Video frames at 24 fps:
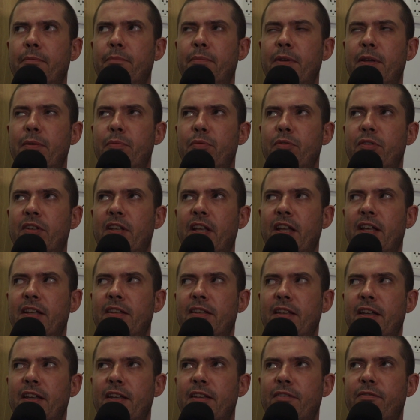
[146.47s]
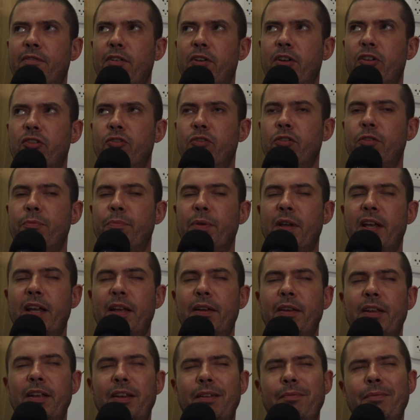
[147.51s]
people's case that is very true. But
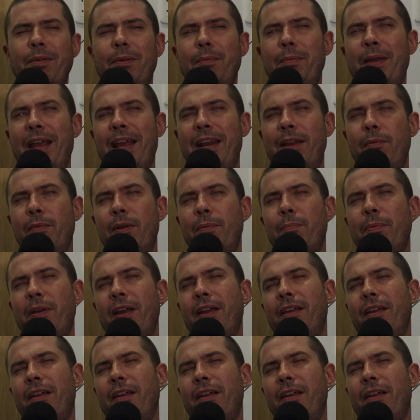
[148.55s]
anyway,